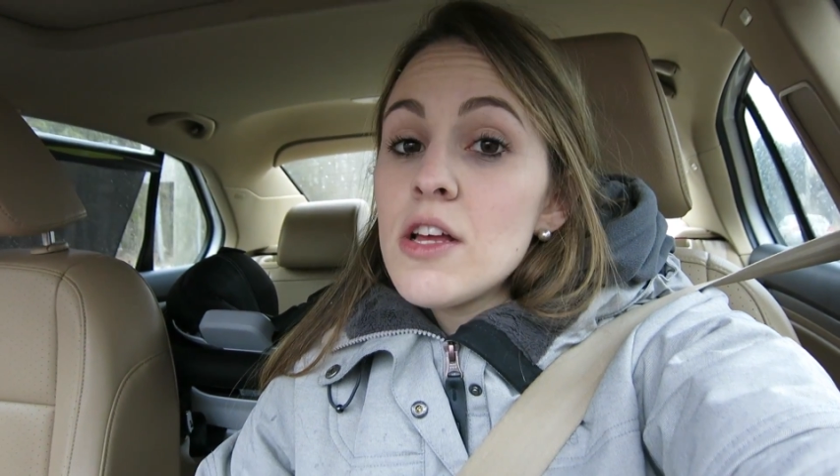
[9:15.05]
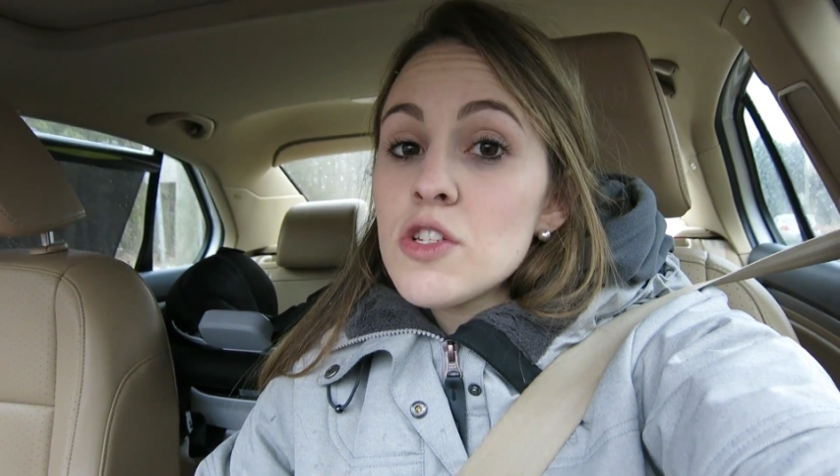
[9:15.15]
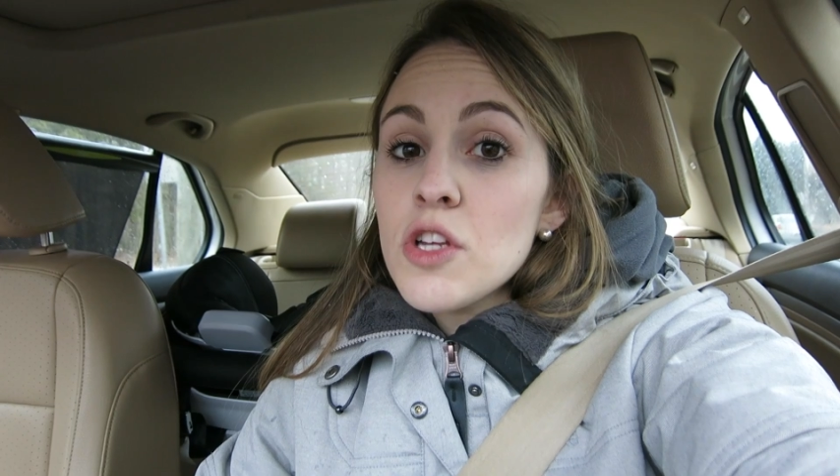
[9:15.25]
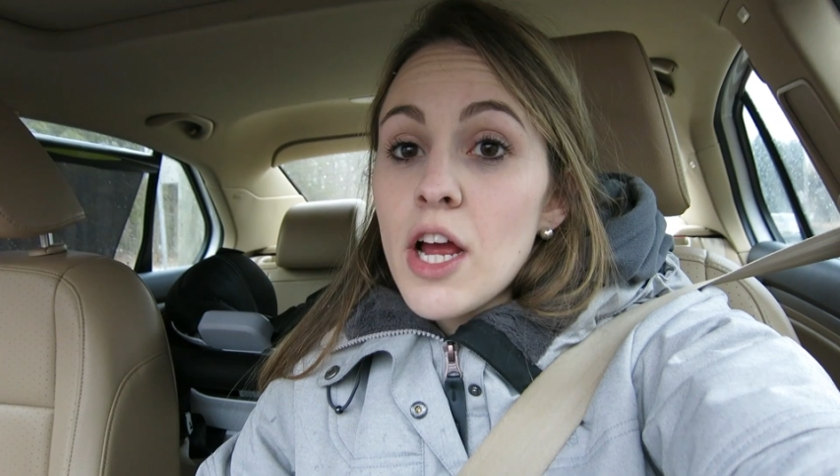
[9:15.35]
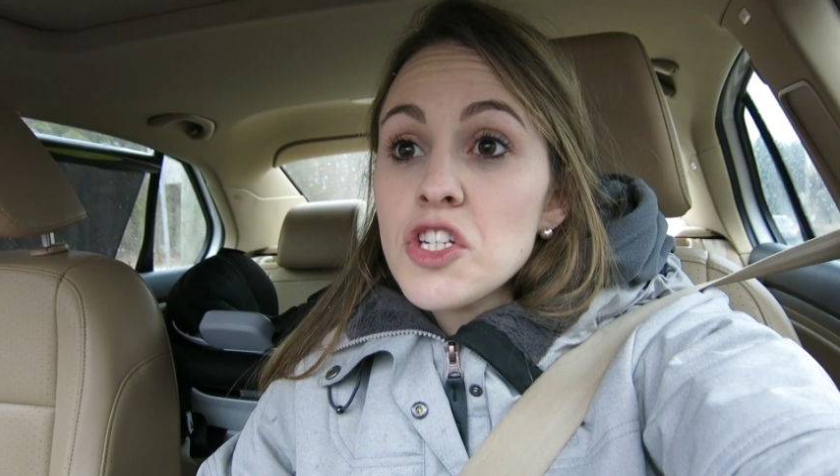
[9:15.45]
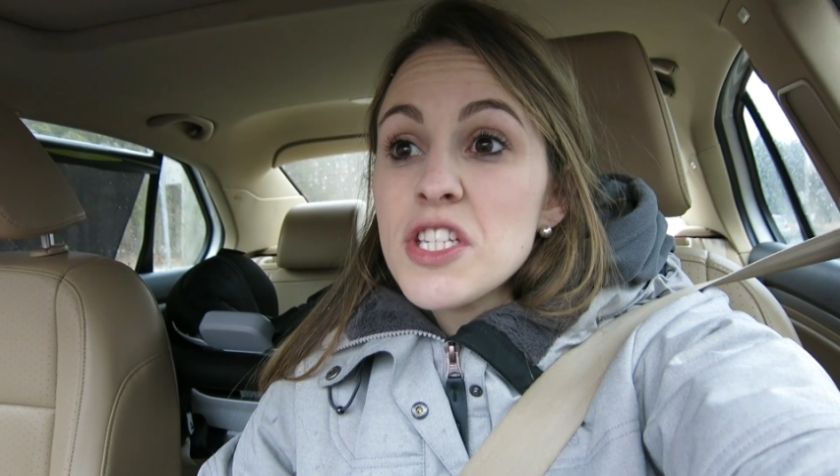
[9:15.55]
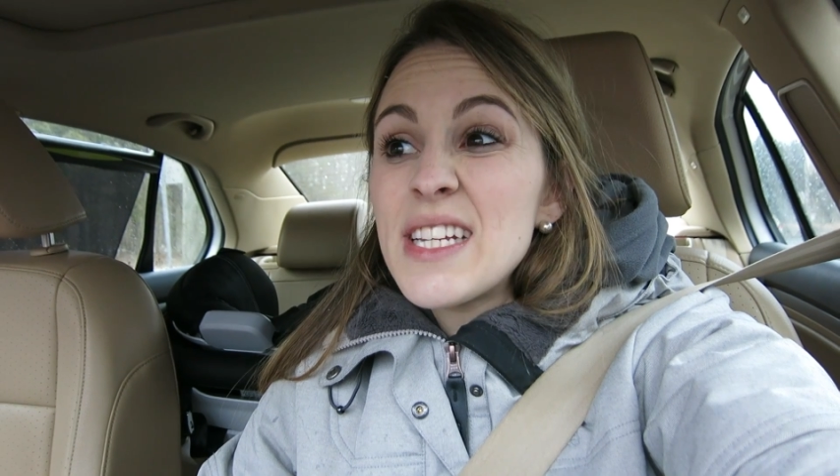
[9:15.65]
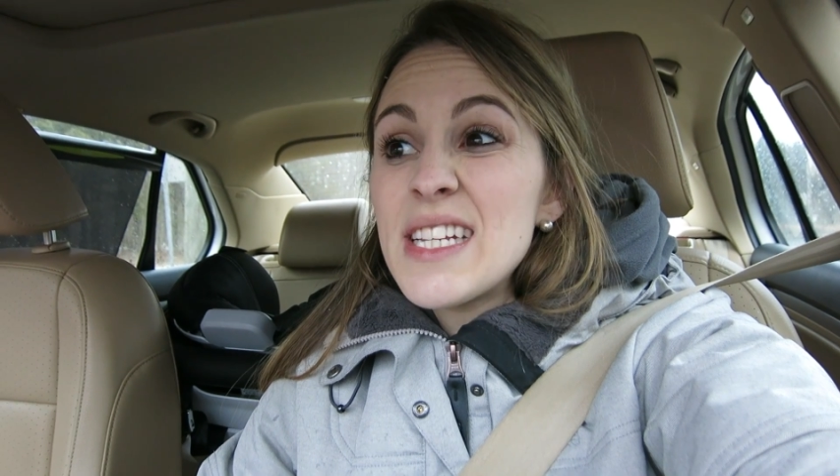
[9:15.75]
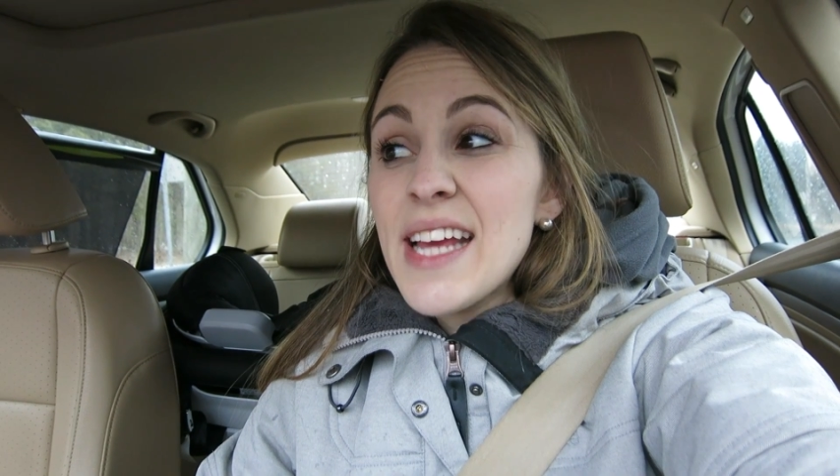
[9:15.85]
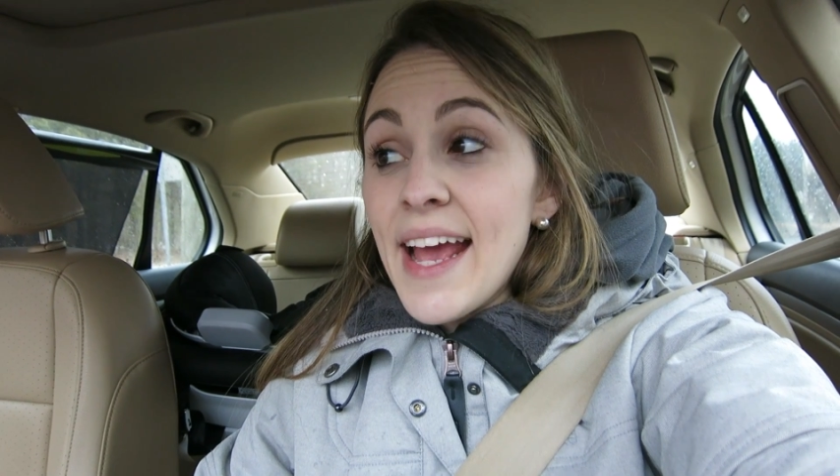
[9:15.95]
So I just
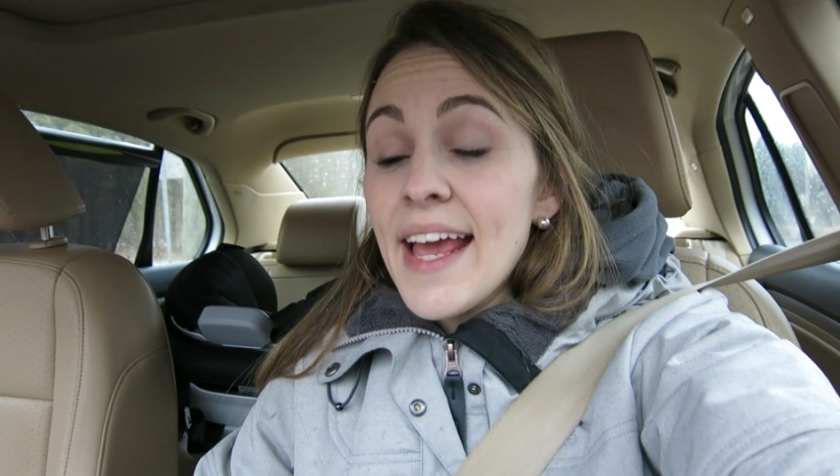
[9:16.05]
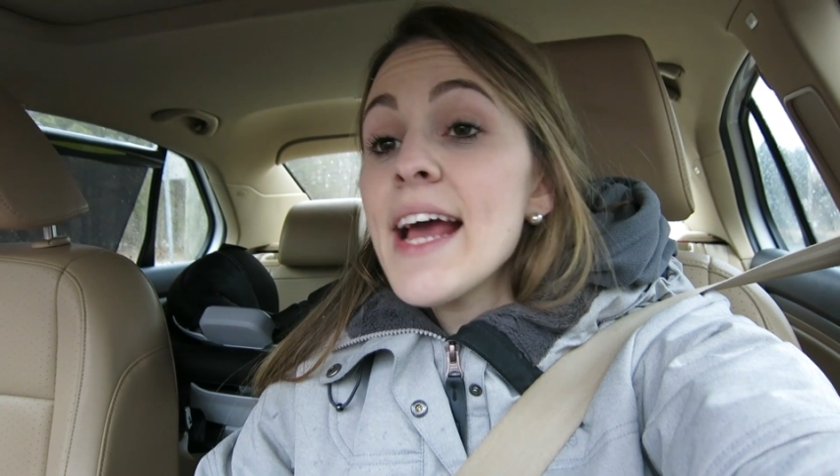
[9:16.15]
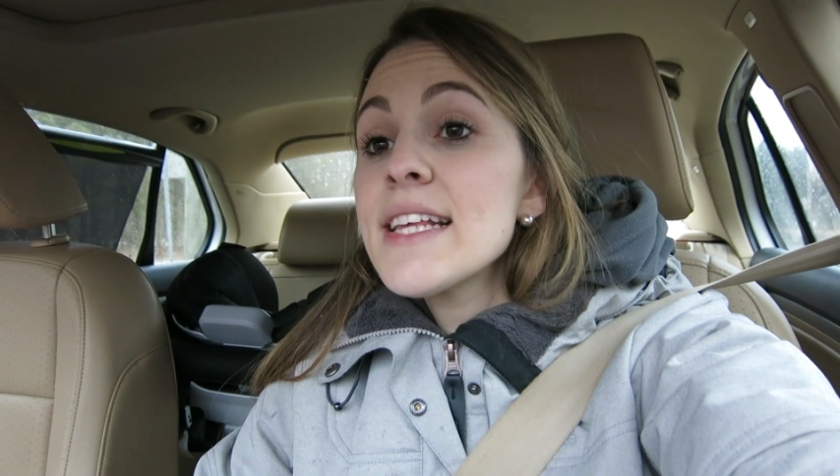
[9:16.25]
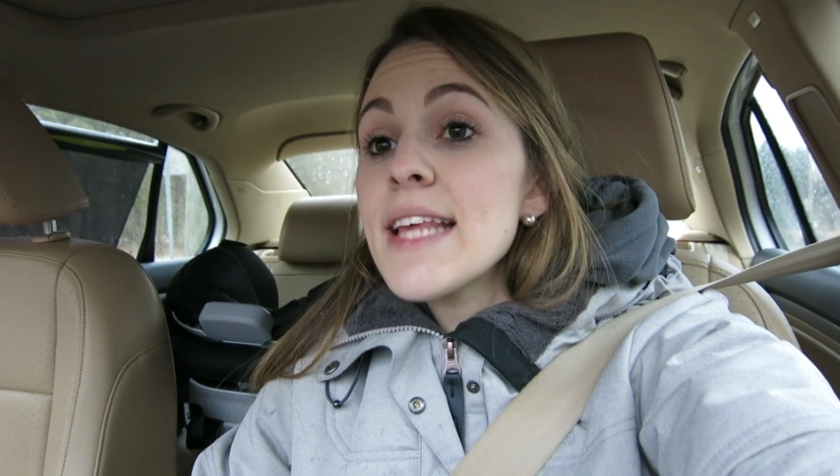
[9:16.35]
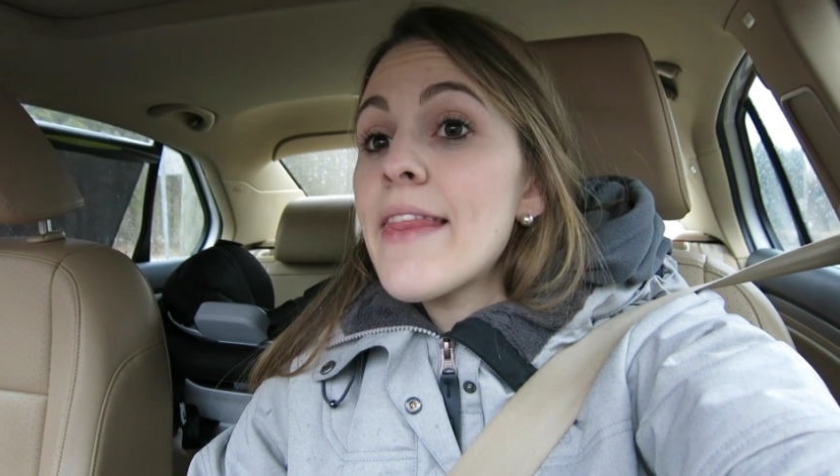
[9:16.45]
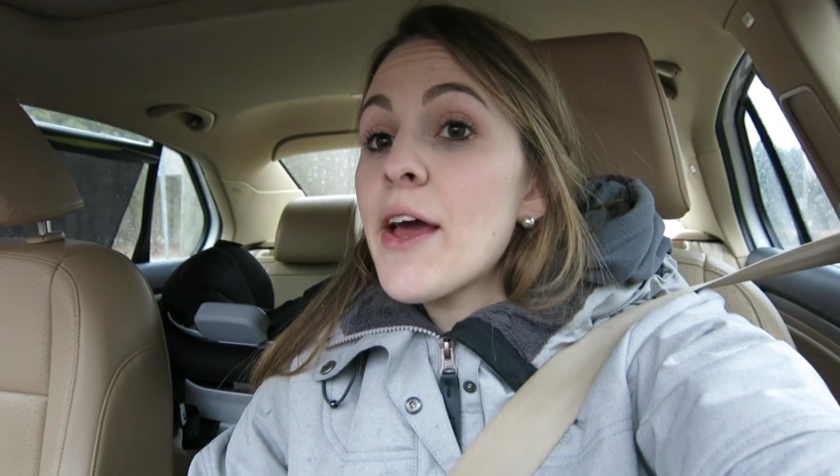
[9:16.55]
need to get gas and